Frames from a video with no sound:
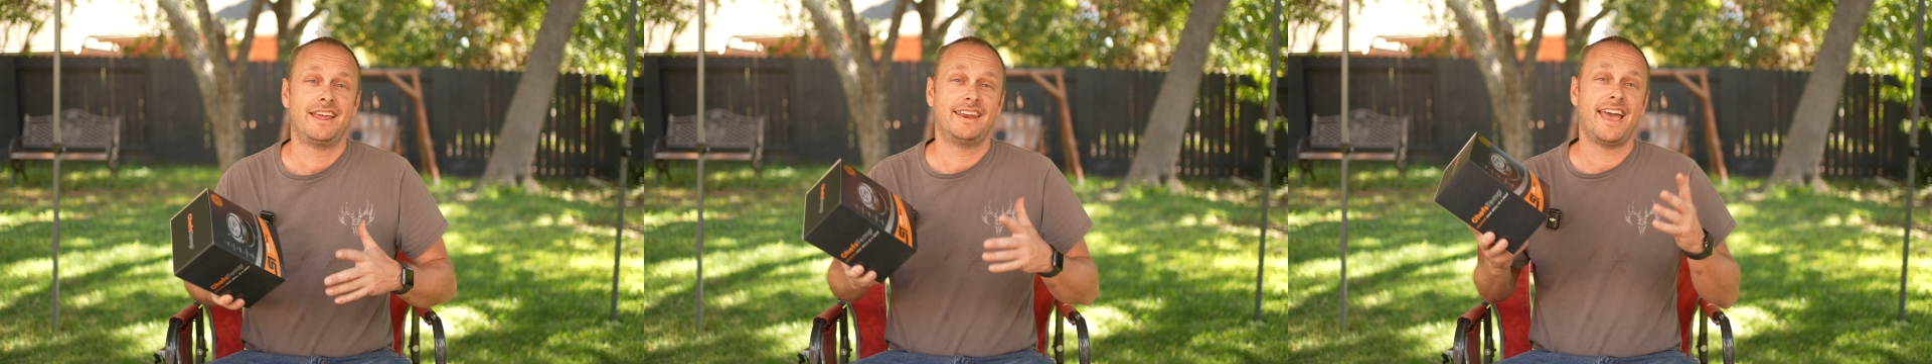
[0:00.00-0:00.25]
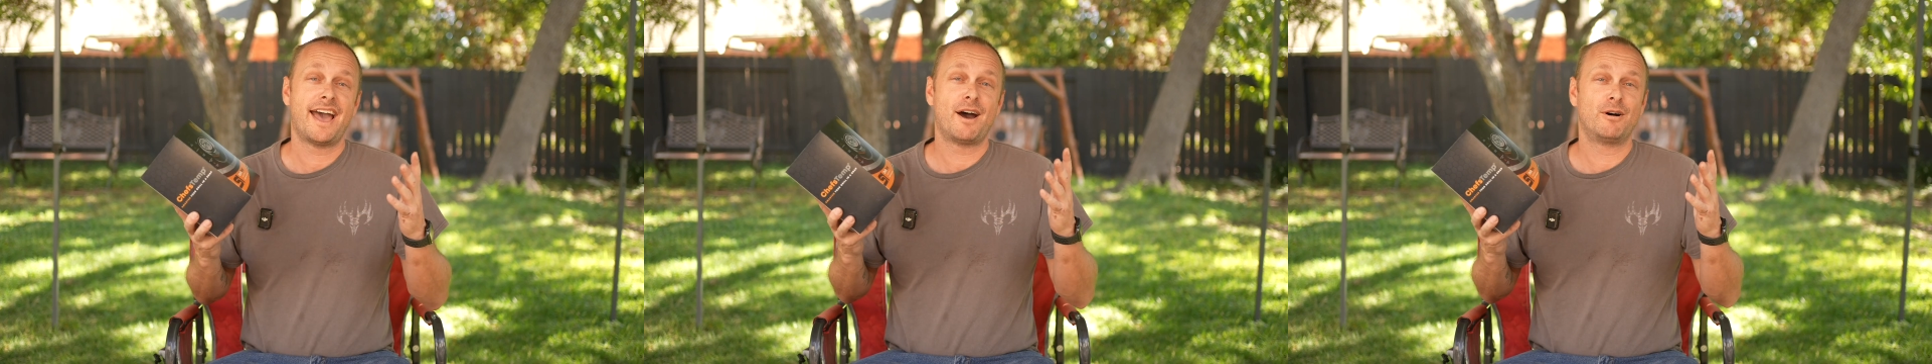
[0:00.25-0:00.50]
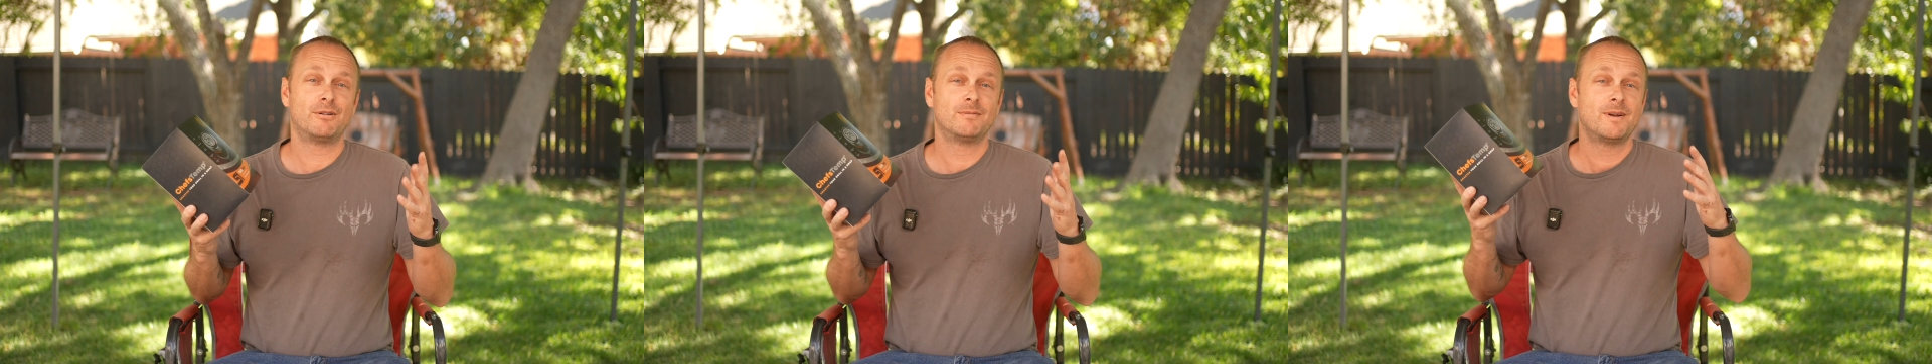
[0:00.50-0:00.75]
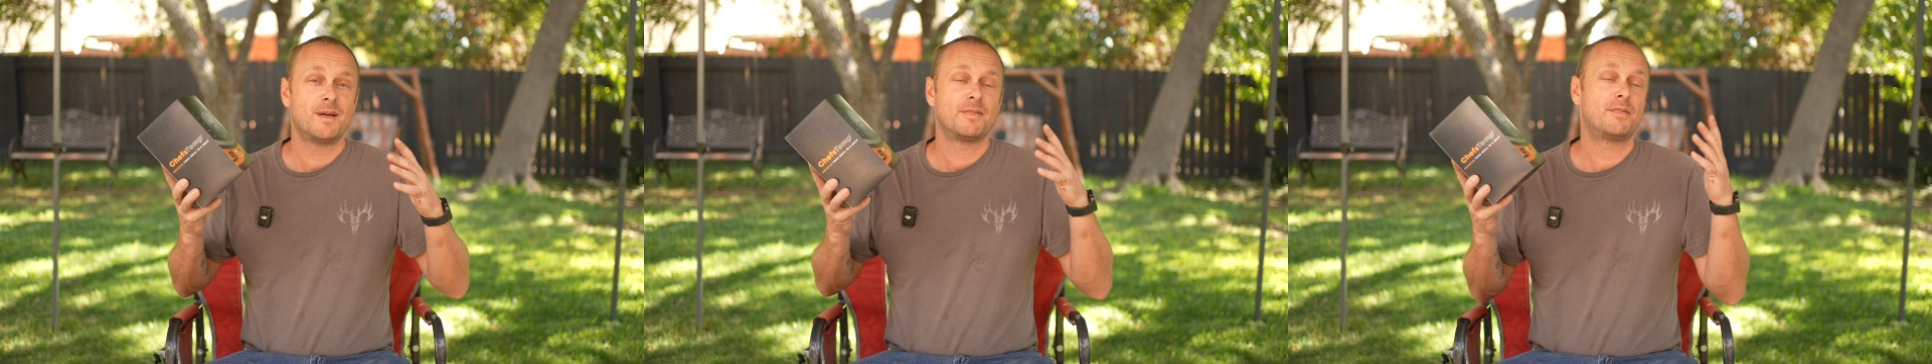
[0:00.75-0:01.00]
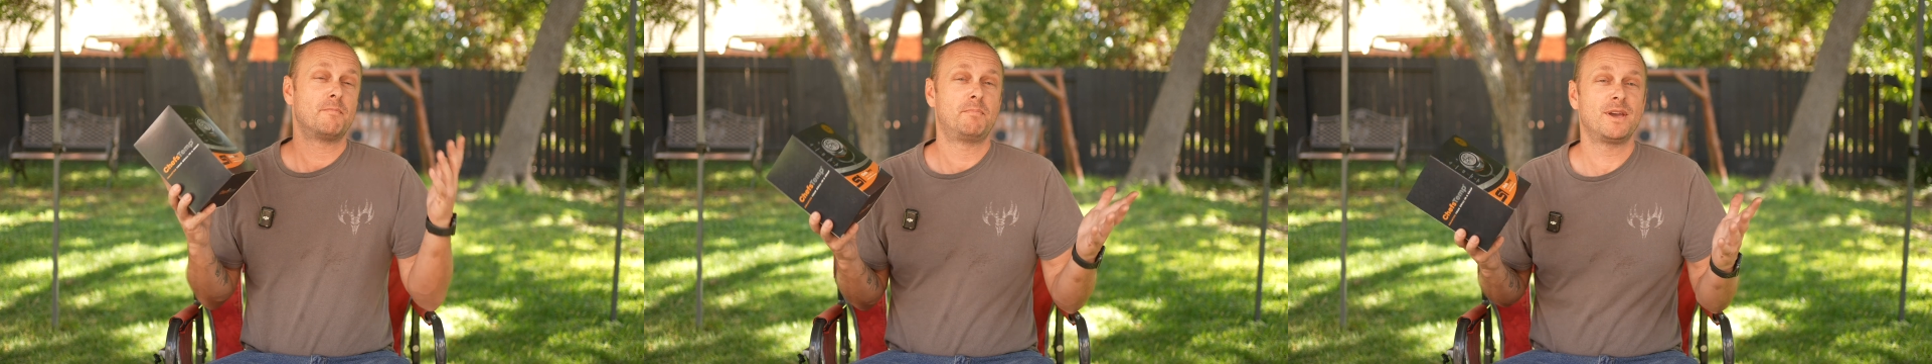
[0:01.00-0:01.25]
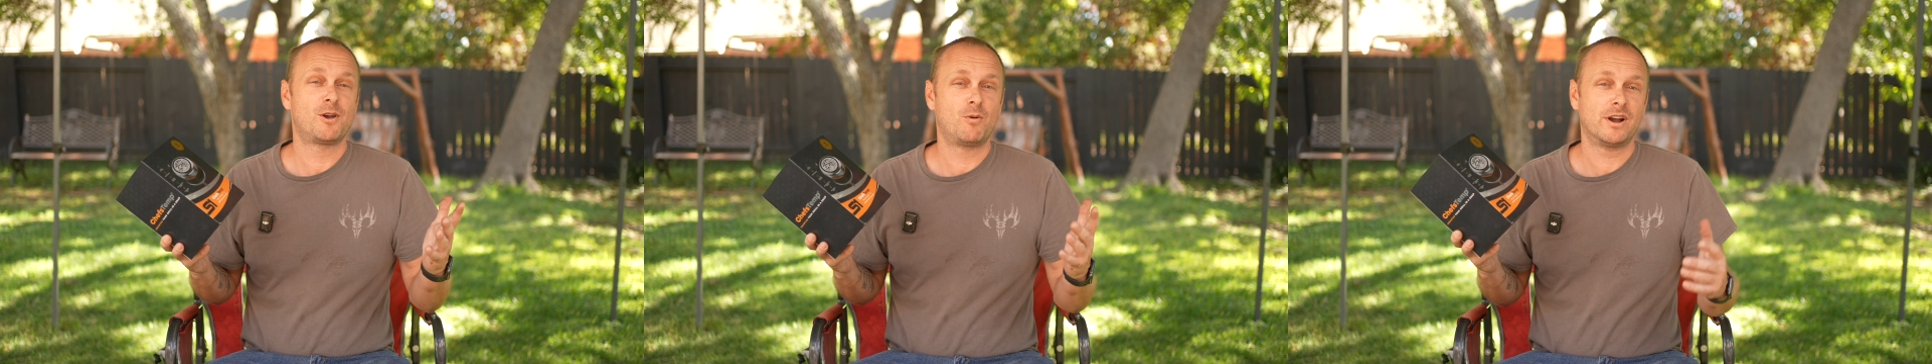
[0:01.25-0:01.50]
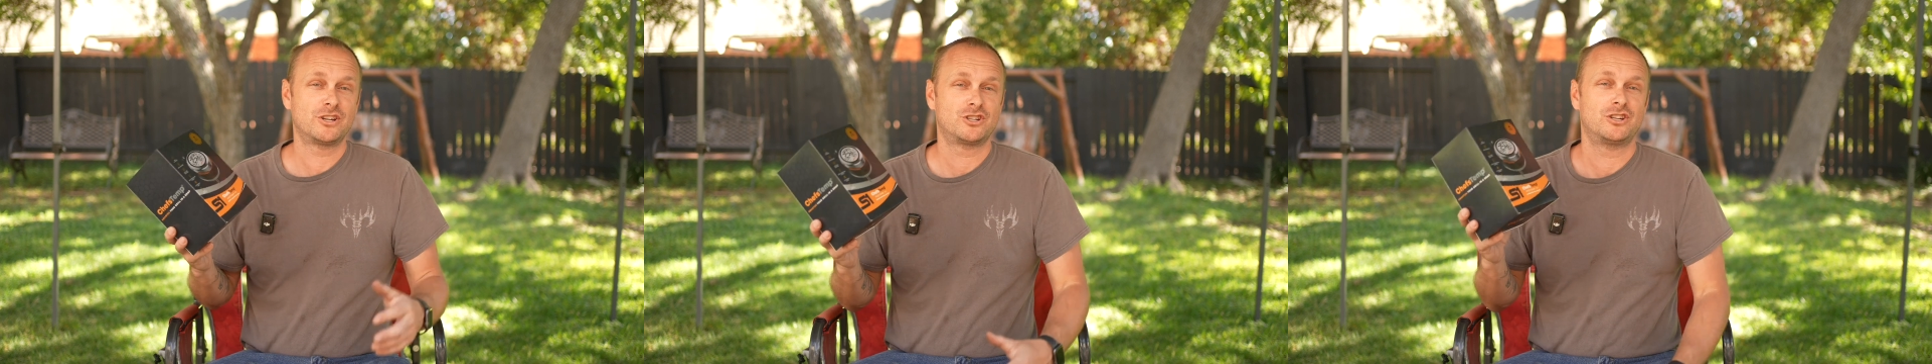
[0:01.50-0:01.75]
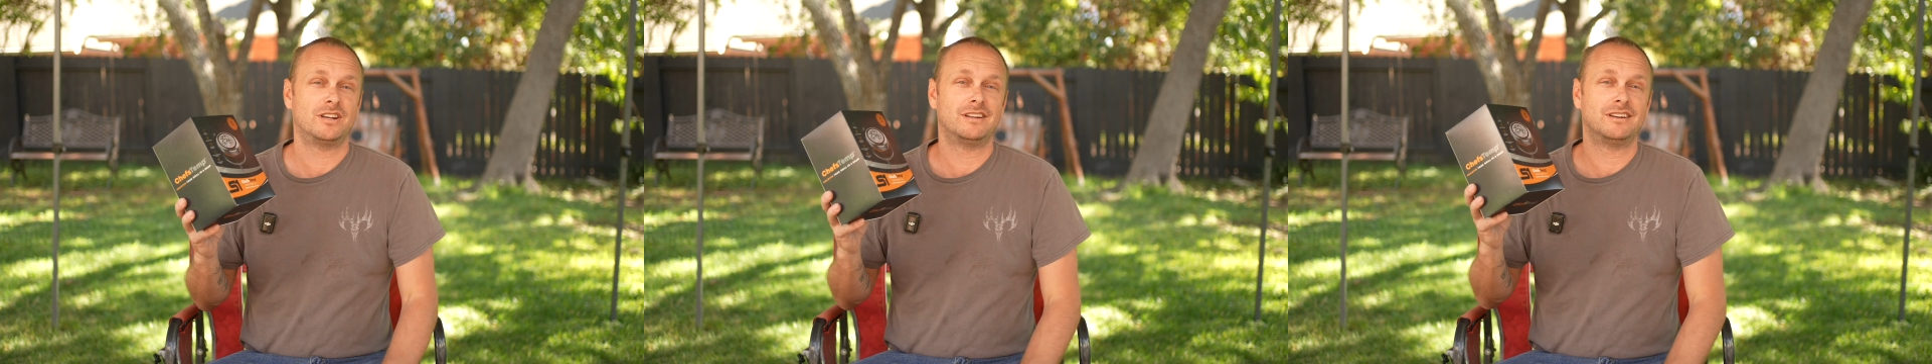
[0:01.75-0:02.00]
Now, the big
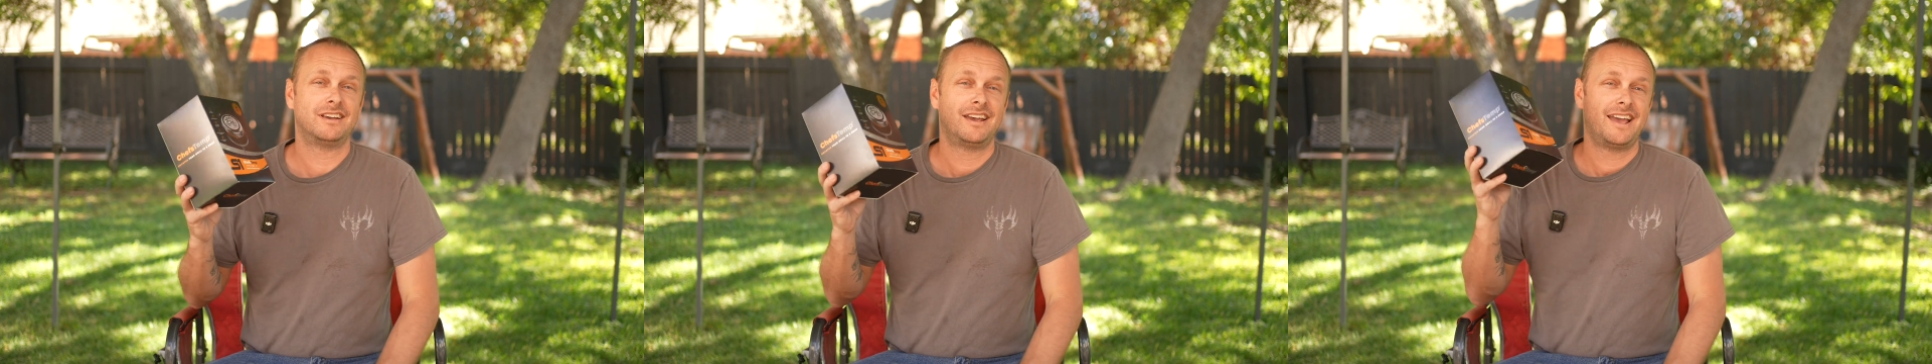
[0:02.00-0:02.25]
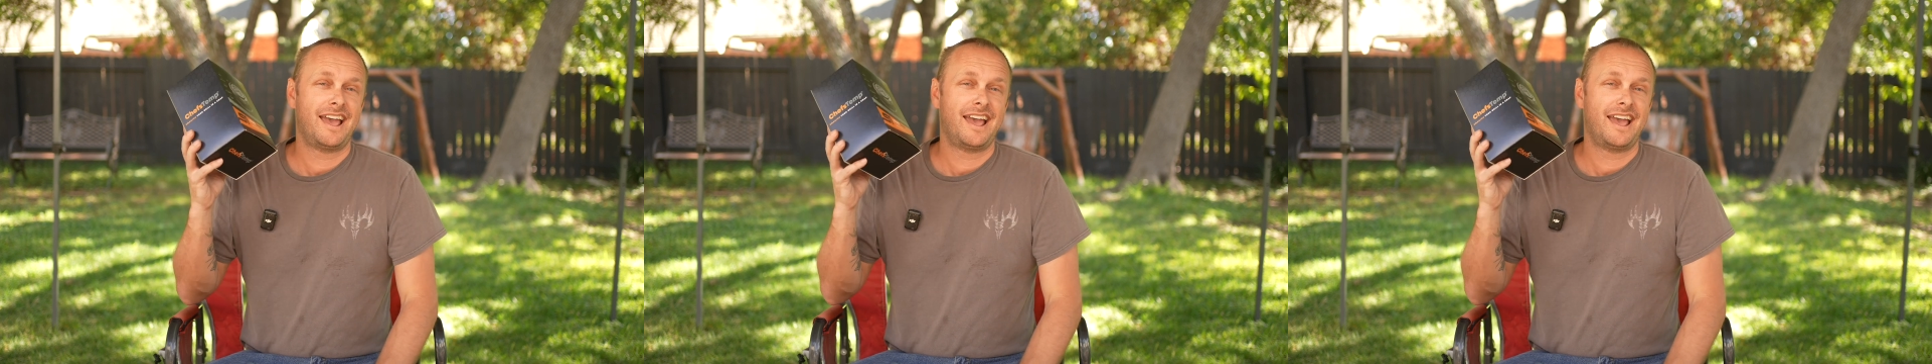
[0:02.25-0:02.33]
question,